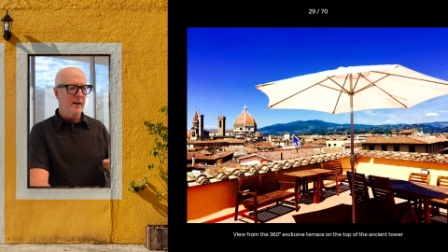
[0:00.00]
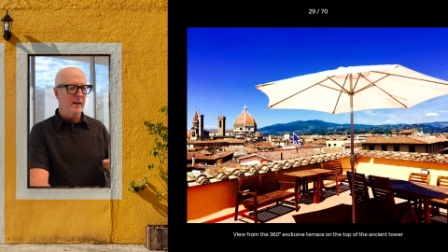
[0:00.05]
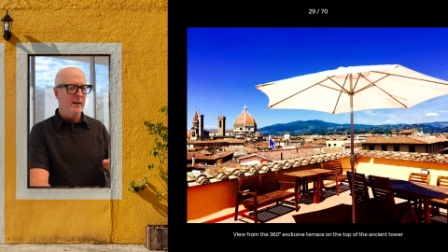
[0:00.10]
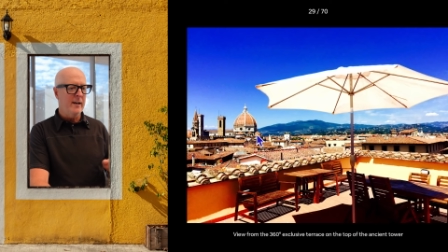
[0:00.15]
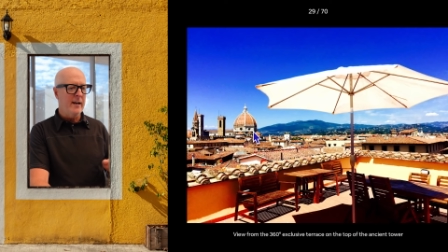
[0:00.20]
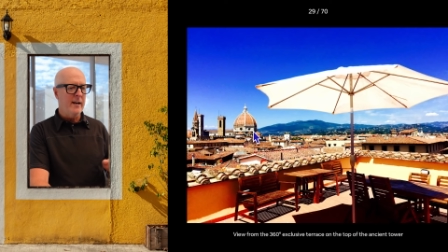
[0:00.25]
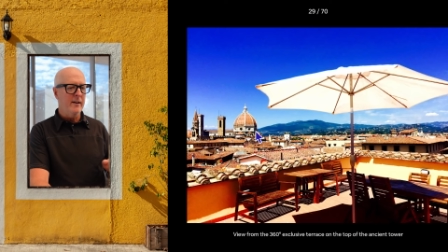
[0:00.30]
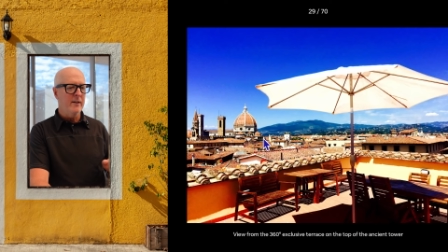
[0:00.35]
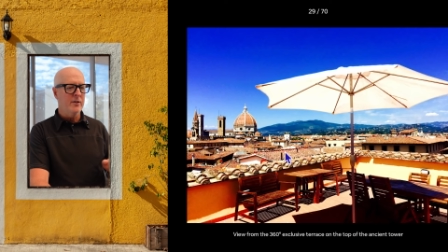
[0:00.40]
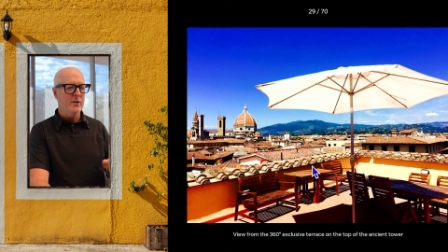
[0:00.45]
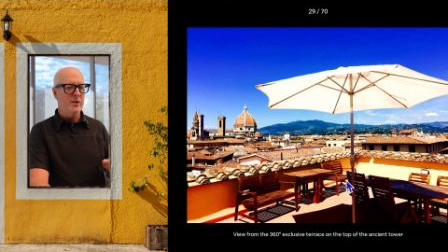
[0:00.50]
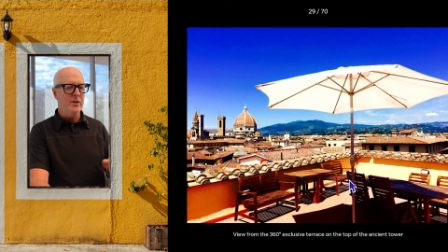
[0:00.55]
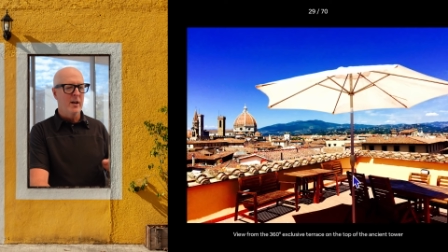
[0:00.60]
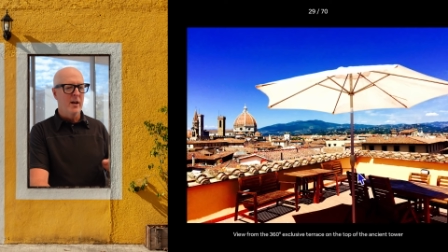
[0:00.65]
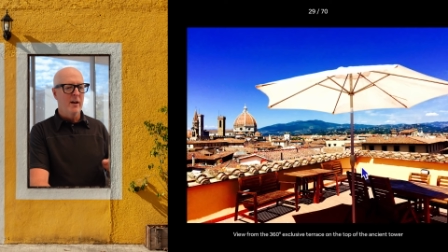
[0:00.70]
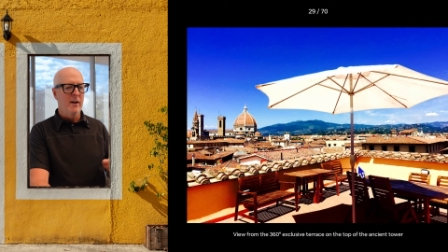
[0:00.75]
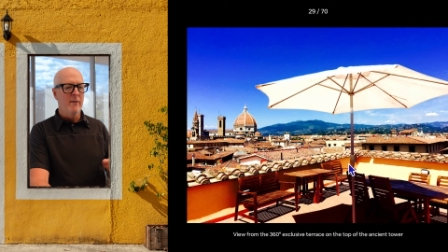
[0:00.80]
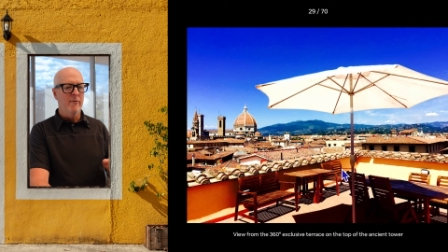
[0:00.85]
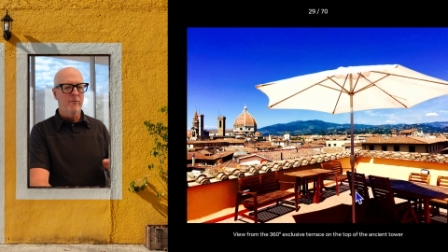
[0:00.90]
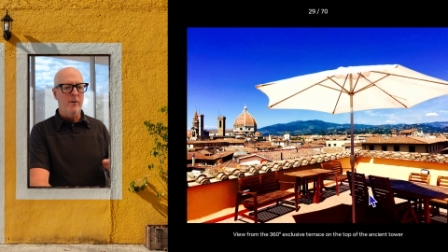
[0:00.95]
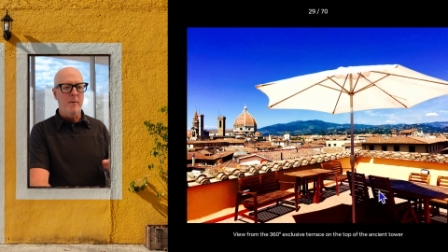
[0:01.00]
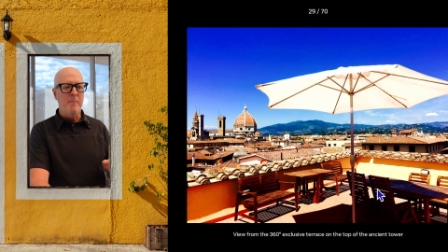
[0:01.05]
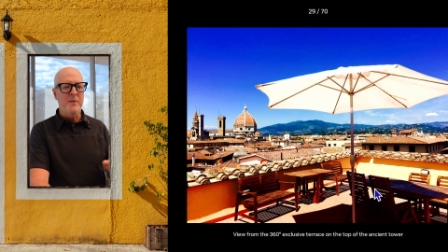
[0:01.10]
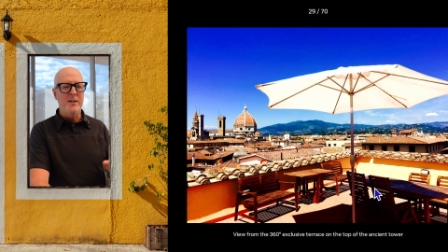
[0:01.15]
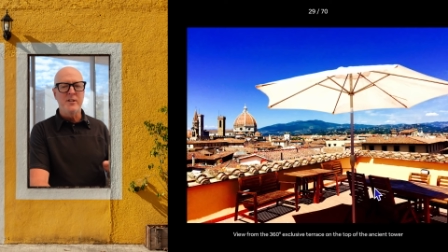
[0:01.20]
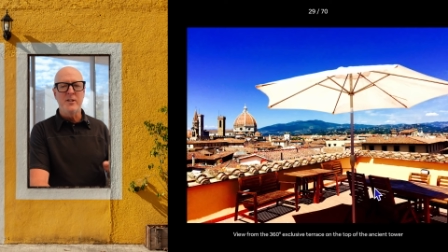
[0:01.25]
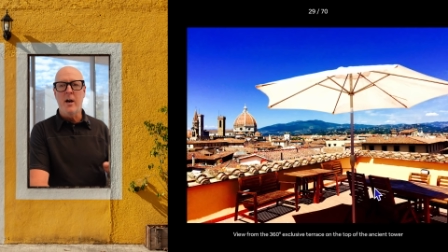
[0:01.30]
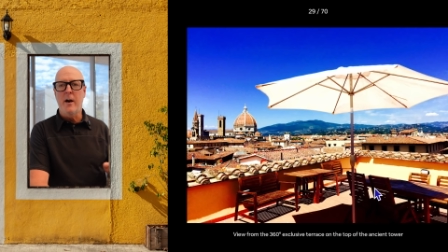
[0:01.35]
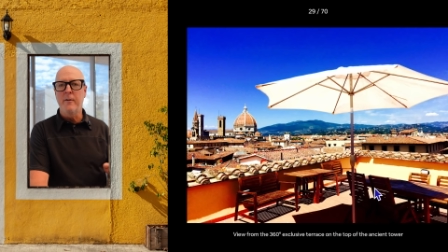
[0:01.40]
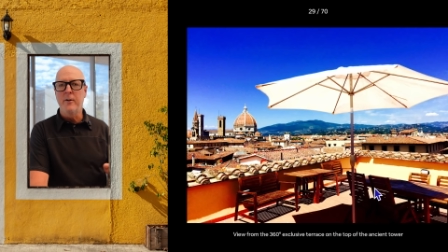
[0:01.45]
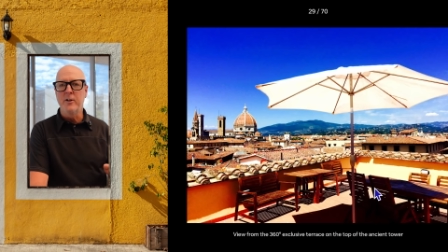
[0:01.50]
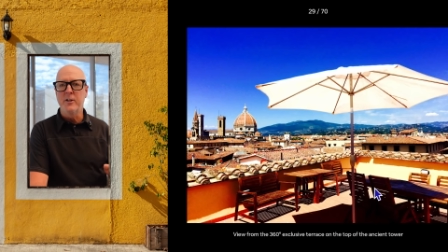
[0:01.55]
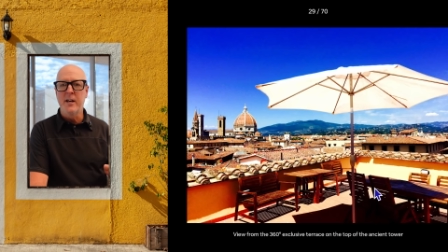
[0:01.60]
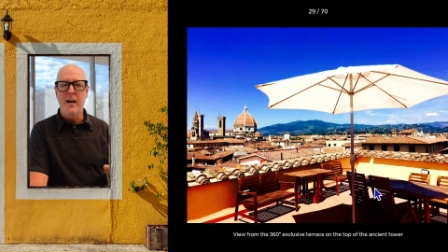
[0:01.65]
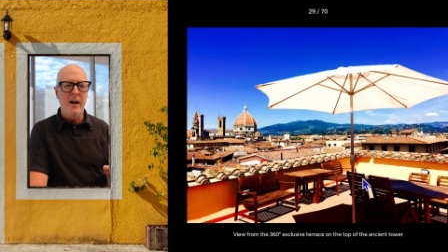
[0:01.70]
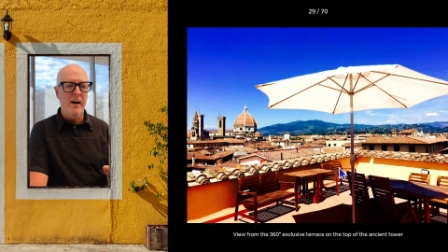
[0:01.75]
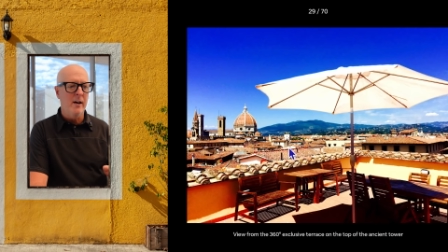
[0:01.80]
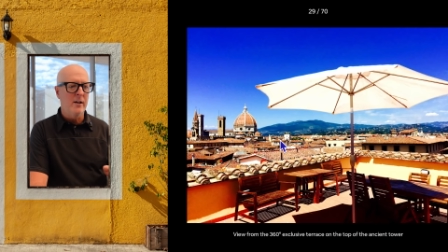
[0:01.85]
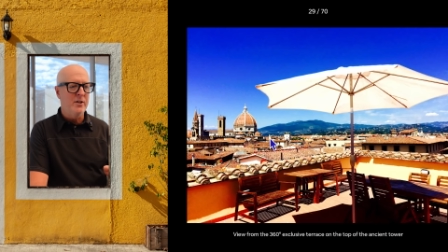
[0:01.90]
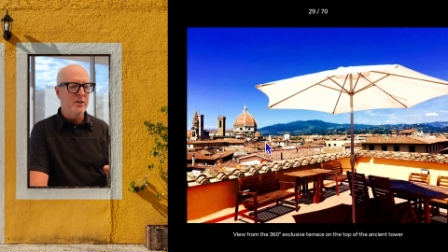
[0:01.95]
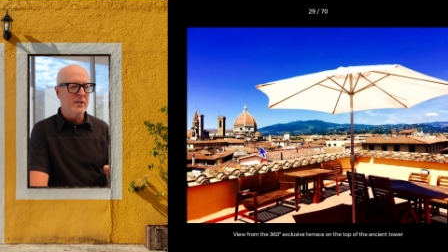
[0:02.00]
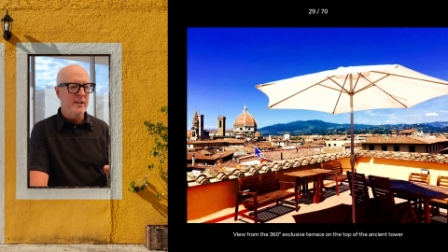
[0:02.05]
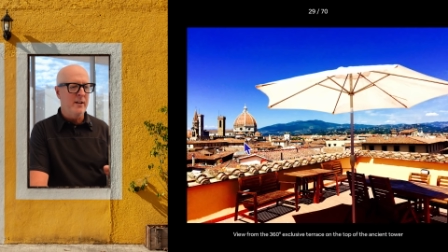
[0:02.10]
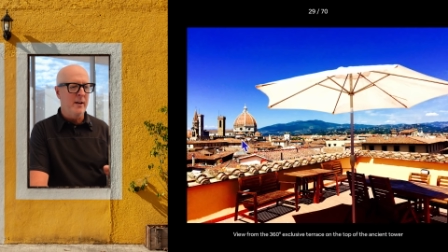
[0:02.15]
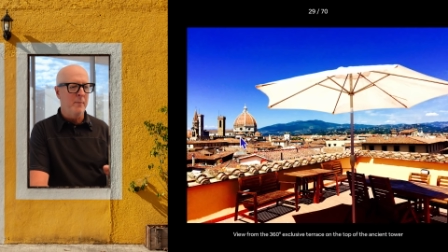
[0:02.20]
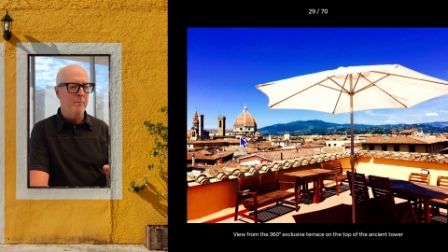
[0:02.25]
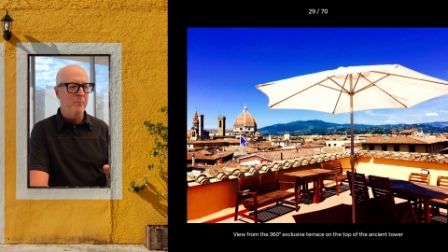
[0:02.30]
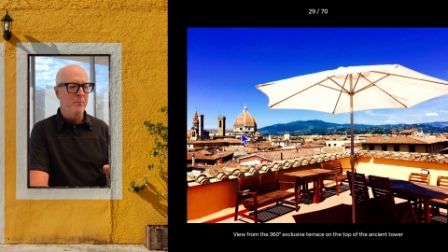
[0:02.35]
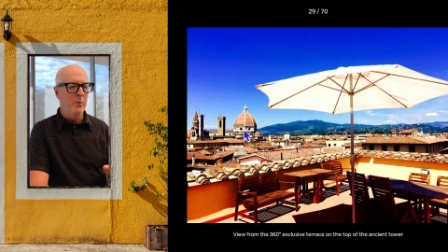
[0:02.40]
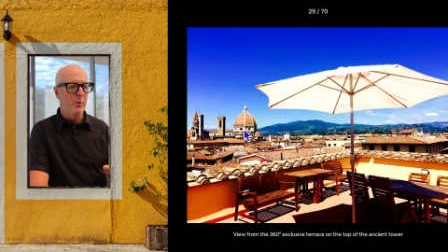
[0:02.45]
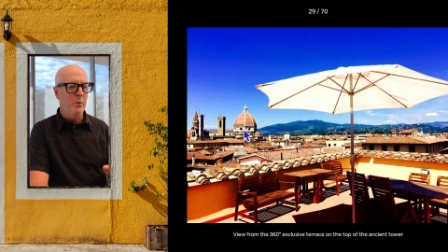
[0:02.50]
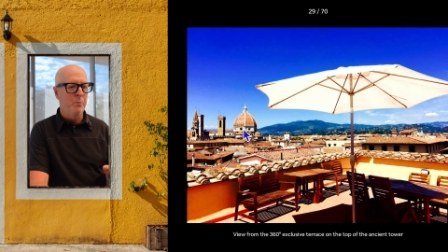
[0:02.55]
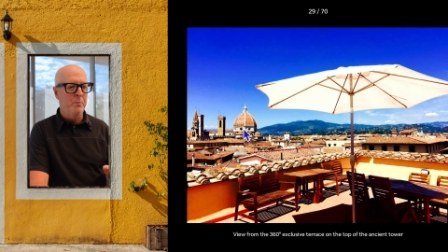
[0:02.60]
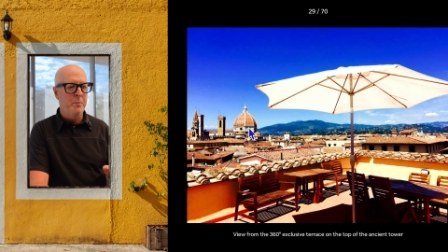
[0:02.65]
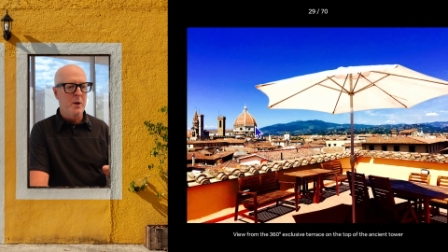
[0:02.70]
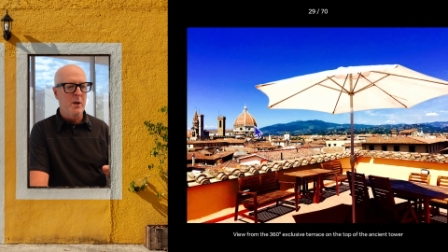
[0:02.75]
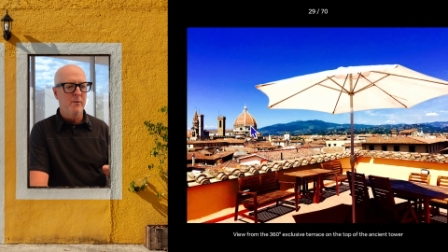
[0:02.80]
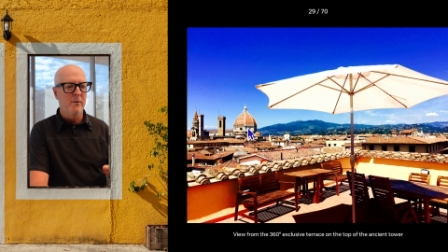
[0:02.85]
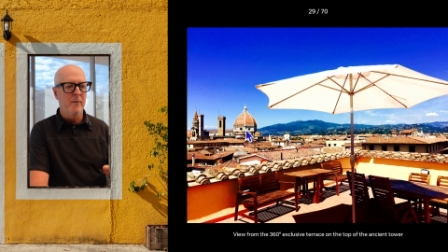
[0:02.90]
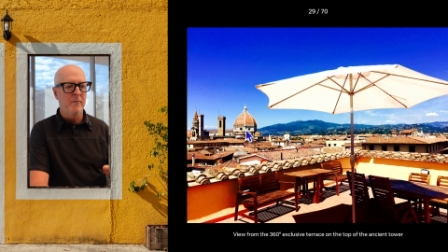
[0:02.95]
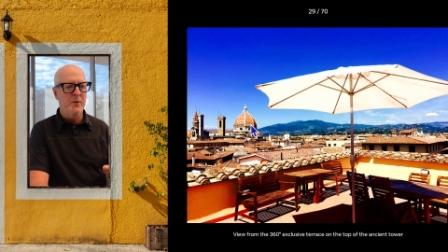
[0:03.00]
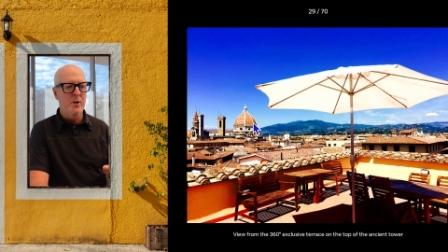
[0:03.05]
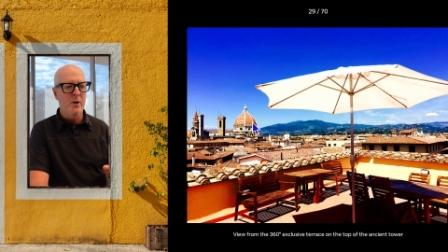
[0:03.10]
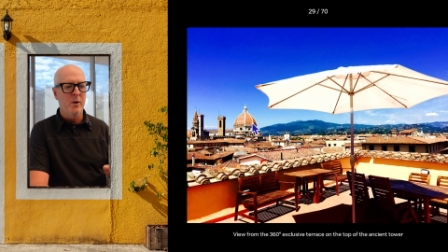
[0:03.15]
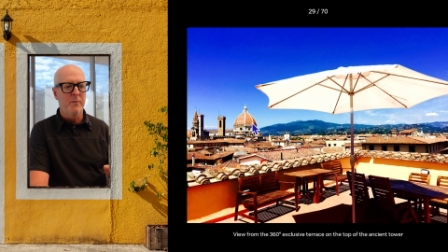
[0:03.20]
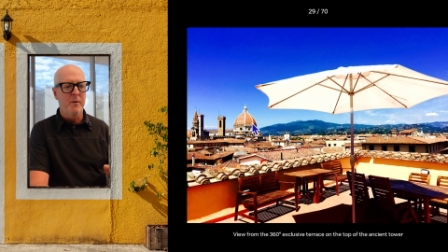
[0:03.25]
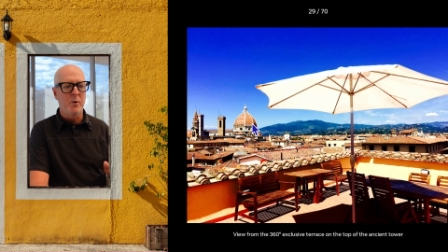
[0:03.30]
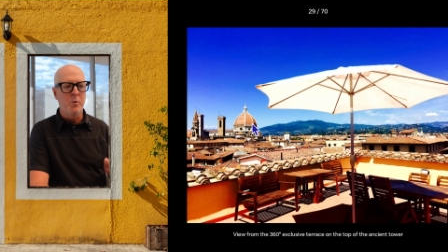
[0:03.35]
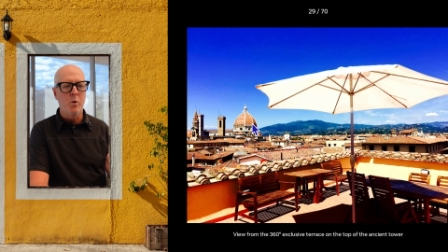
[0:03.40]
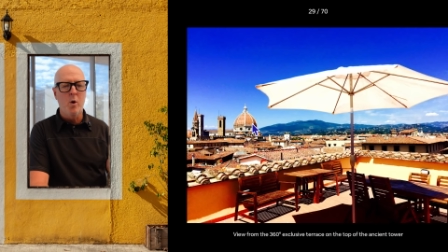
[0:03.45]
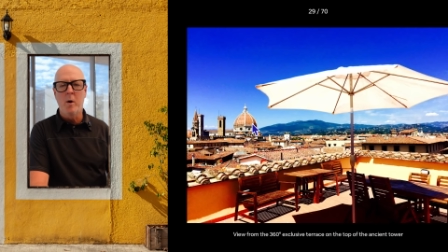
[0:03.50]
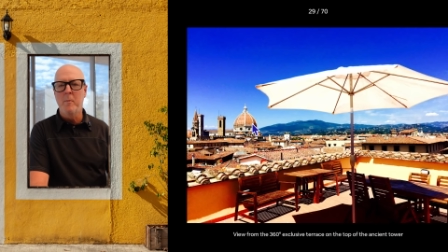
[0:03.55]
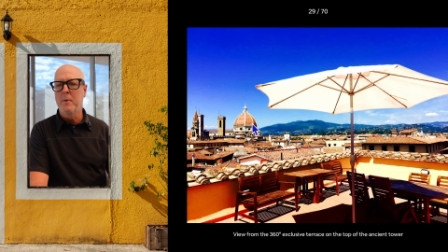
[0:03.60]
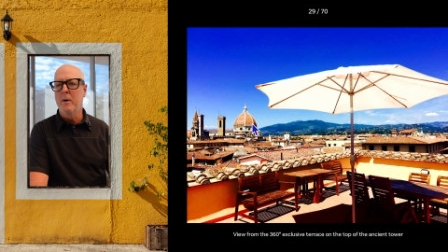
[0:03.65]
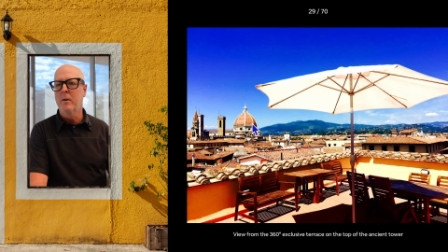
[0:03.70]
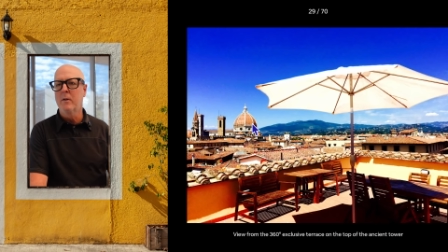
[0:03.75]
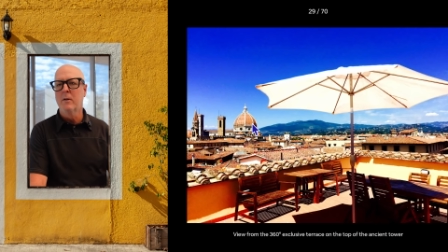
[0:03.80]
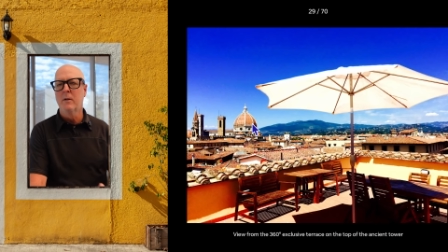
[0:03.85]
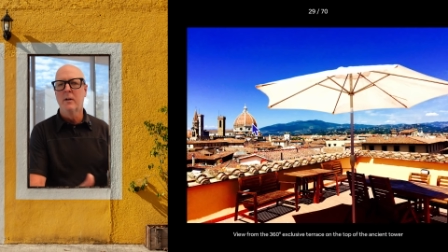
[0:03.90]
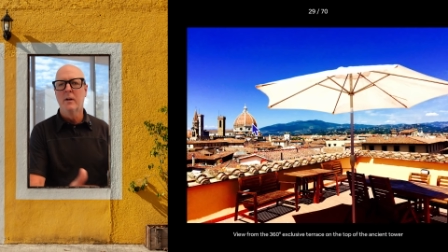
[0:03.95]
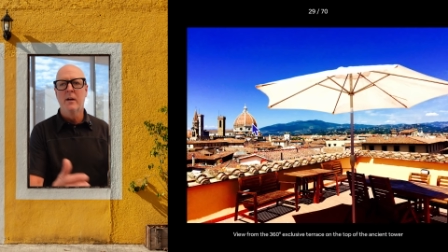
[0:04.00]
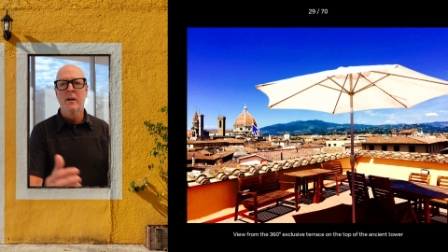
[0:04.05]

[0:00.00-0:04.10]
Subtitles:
And here's from this other terrace. See that beautiful view of the Duomo?